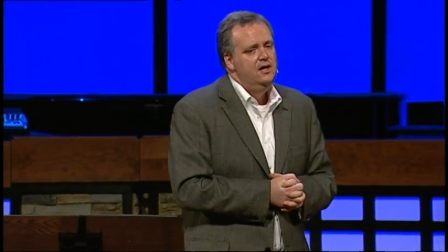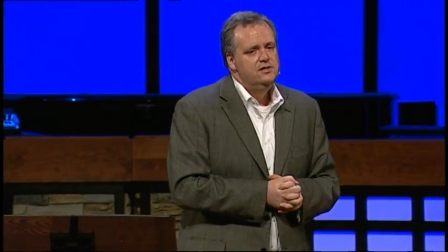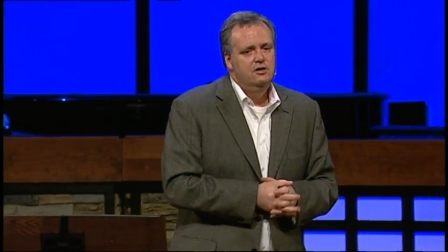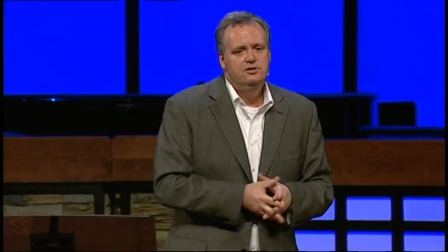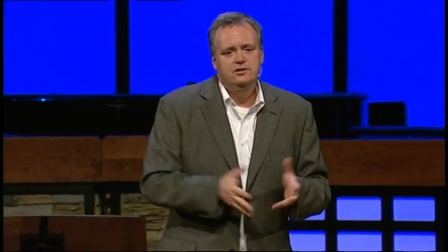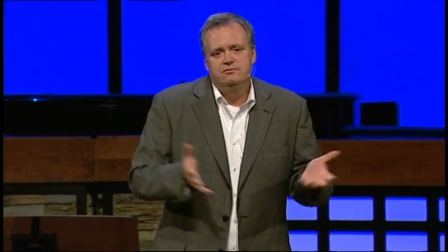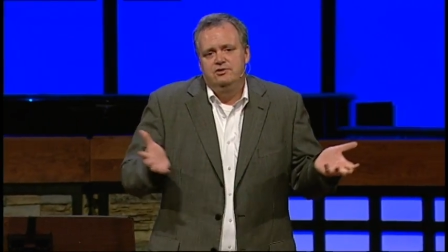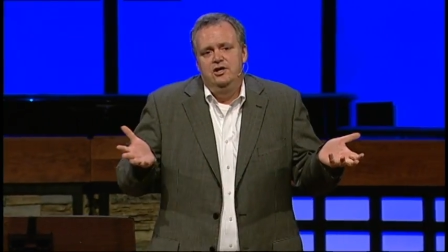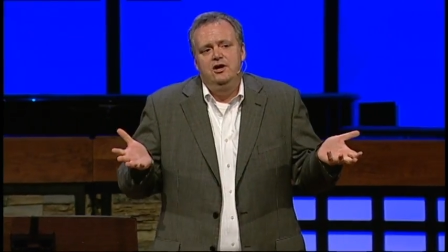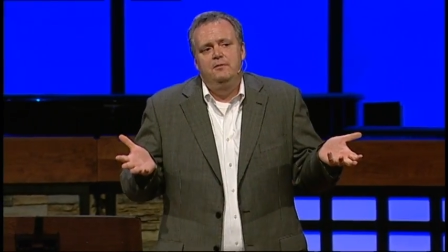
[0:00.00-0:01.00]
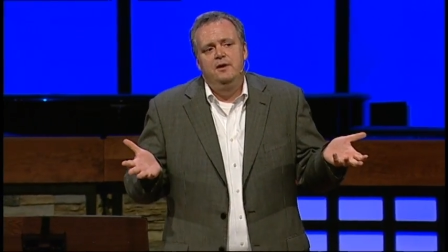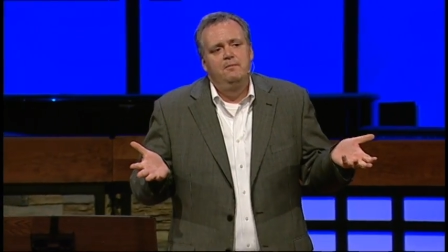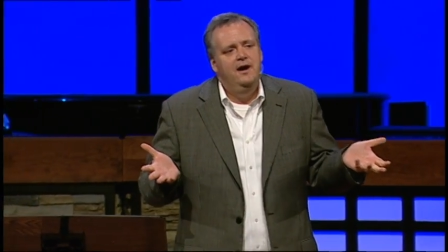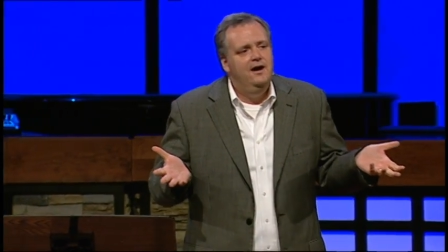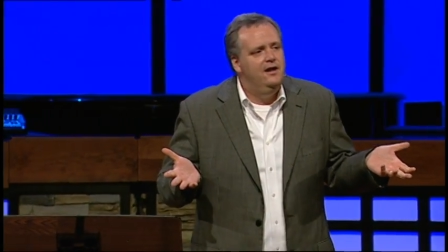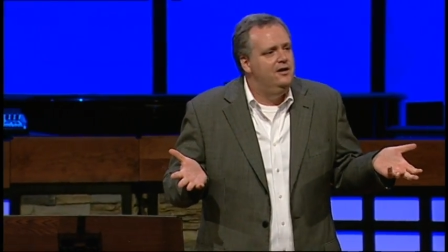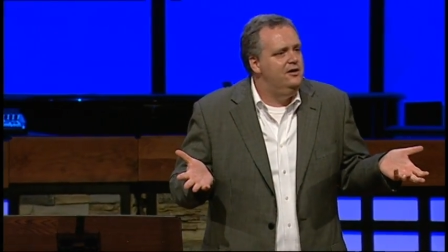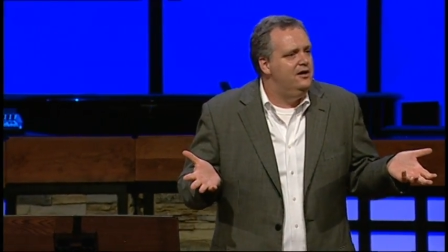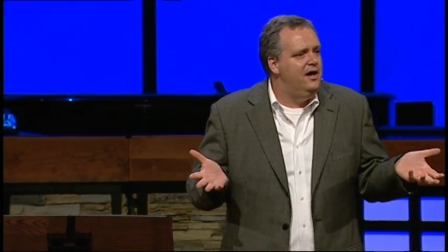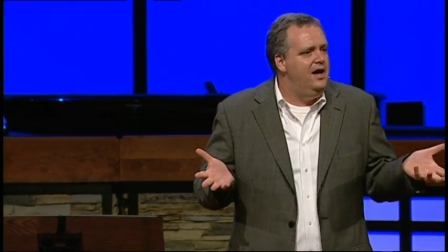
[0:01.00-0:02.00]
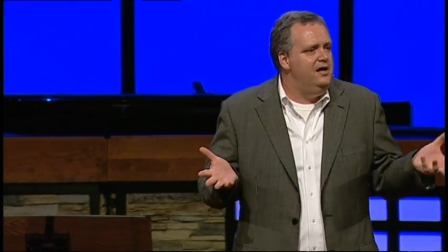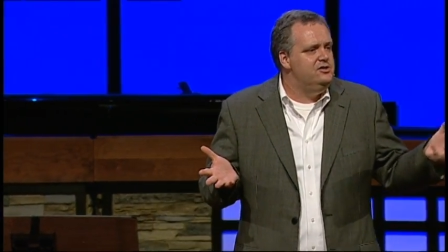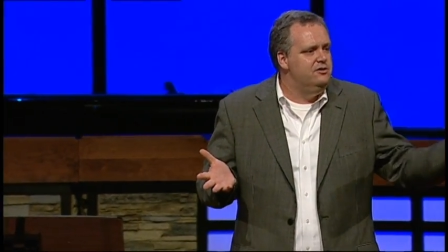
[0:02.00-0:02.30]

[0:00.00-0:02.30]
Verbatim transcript: So she could have been married at a young age,